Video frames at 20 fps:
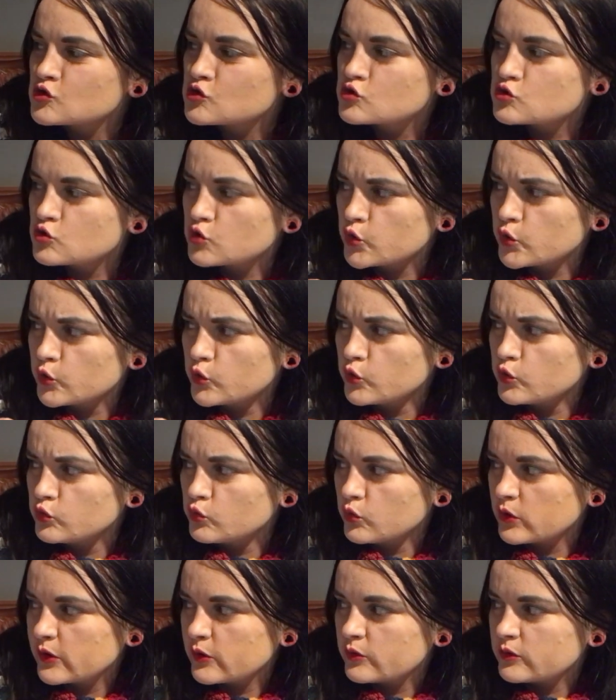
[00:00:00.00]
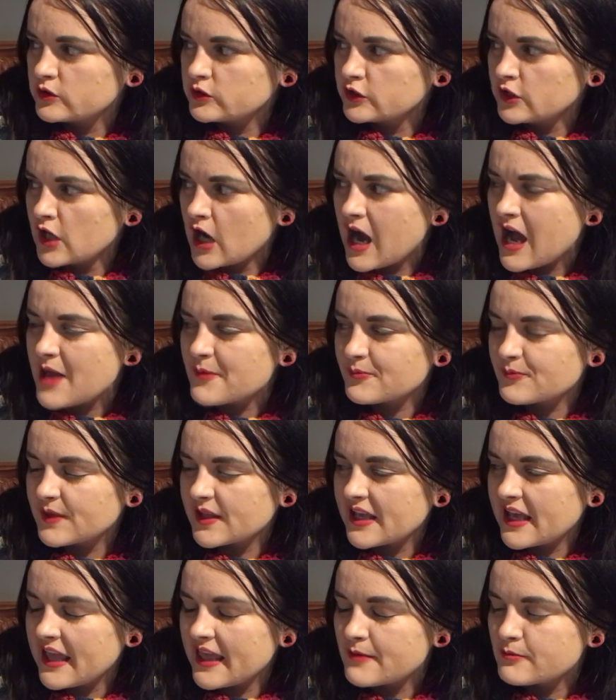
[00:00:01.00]
Soon we will not
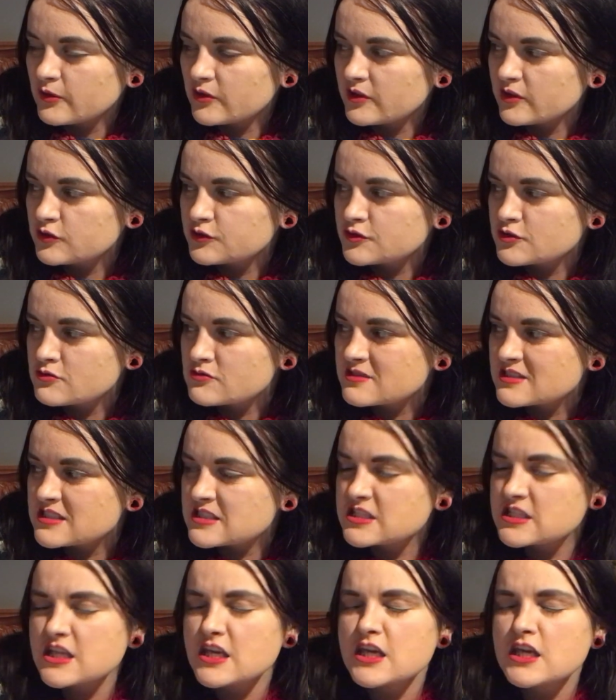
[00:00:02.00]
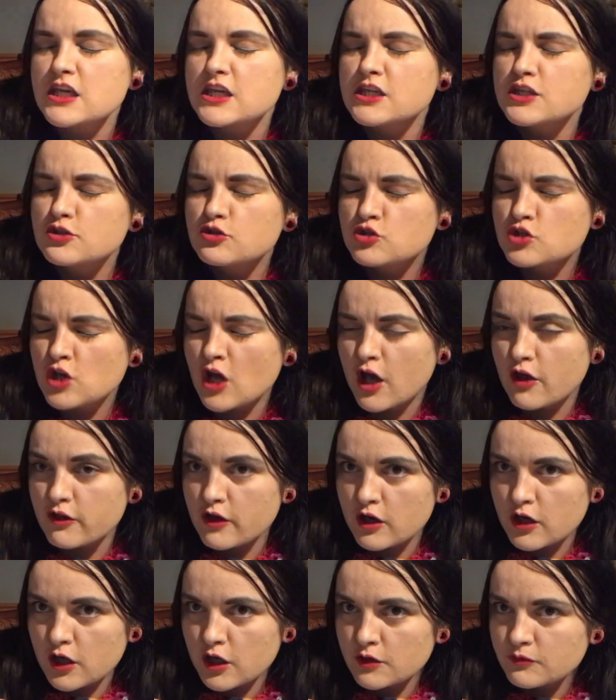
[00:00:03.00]
be able to see each
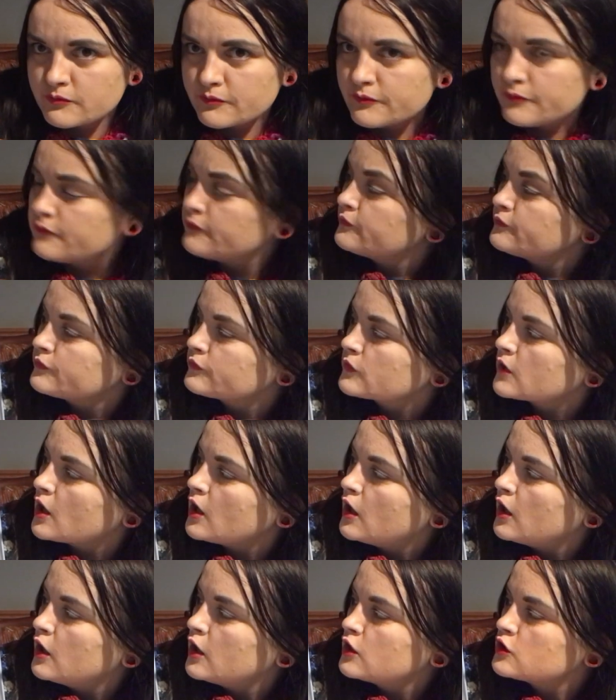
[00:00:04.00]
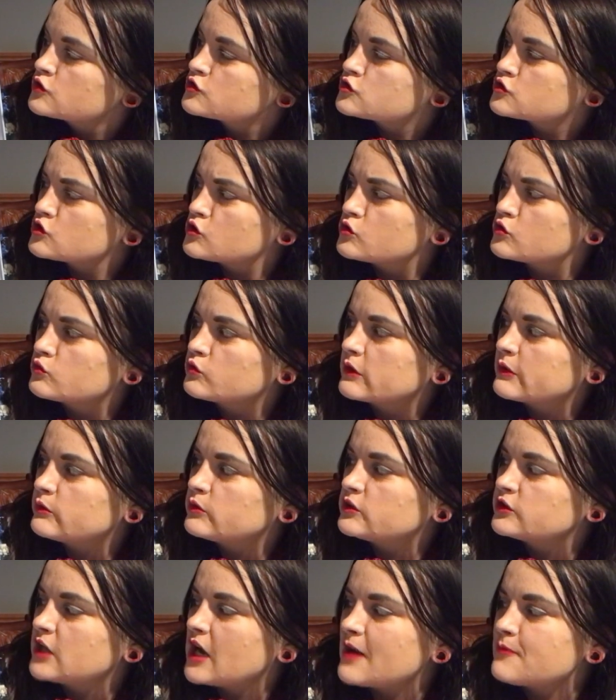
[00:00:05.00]
other. Soon we
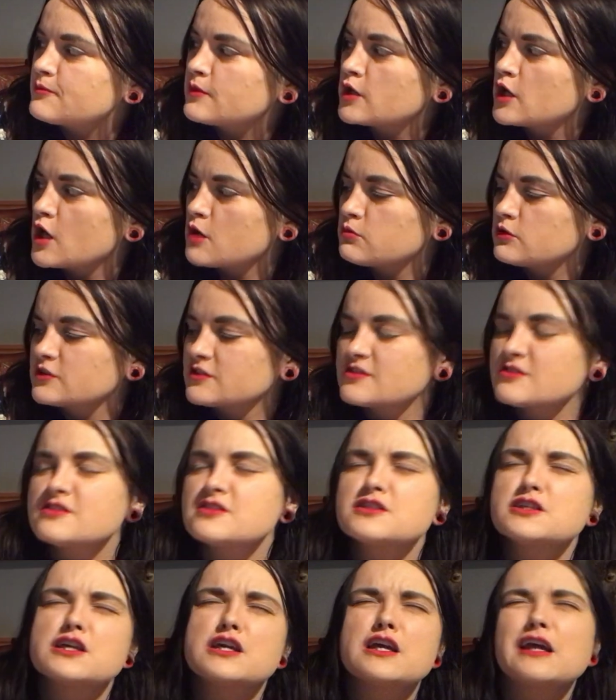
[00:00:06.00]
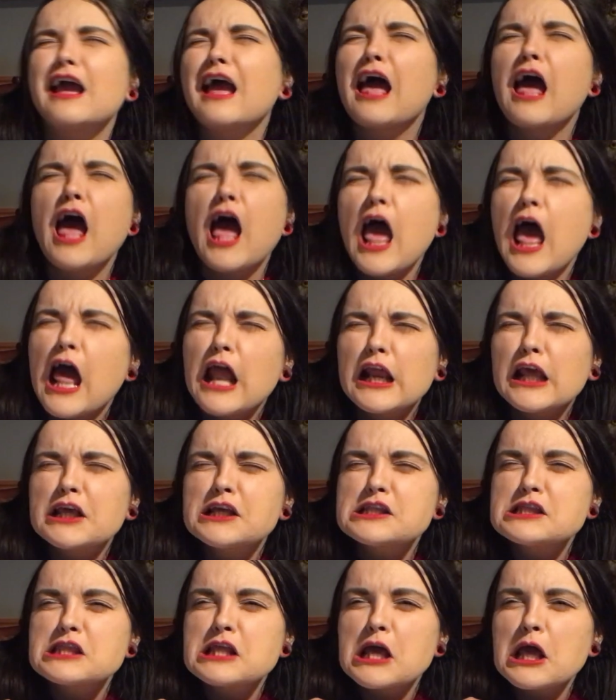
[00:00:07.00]
will not be able to see
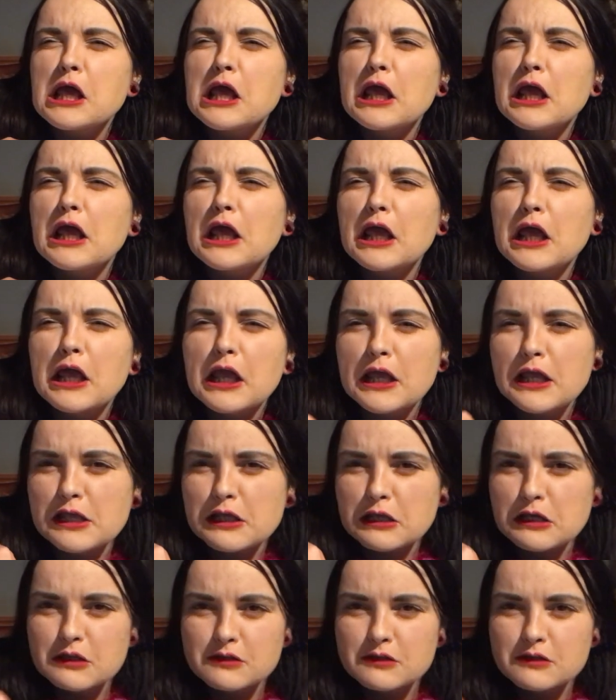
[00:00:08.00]
anything.